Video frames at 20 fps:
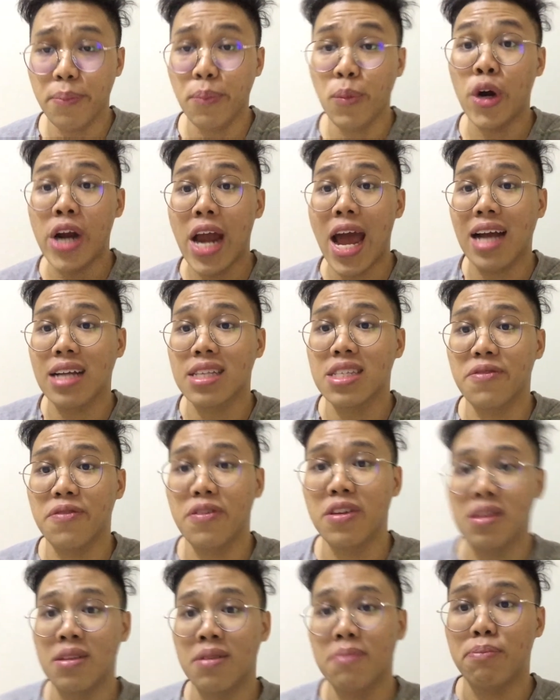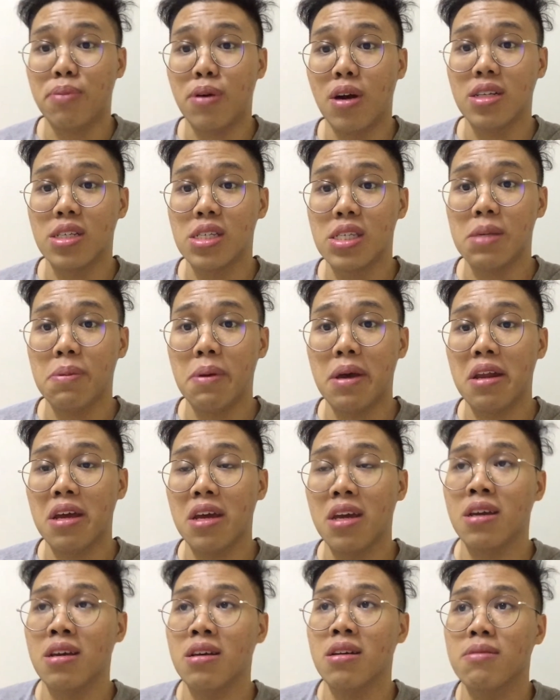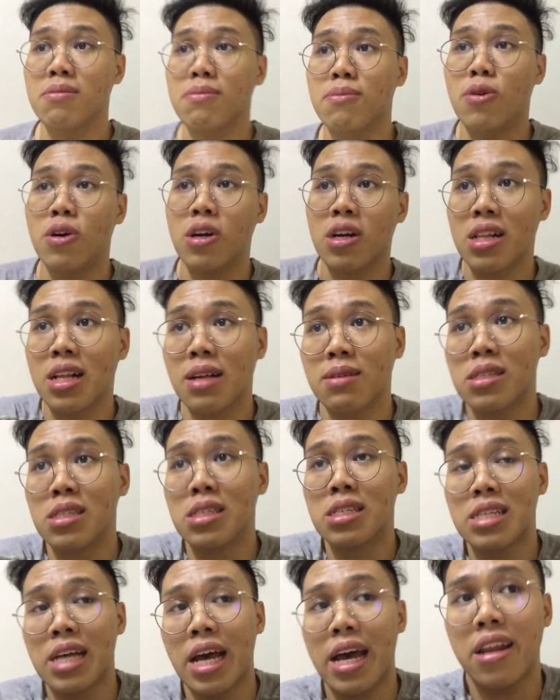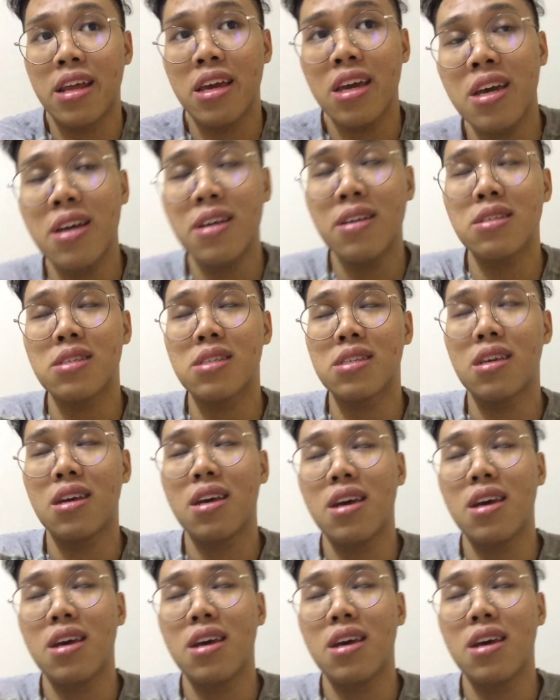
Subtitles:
More active in participating more in classes and societies.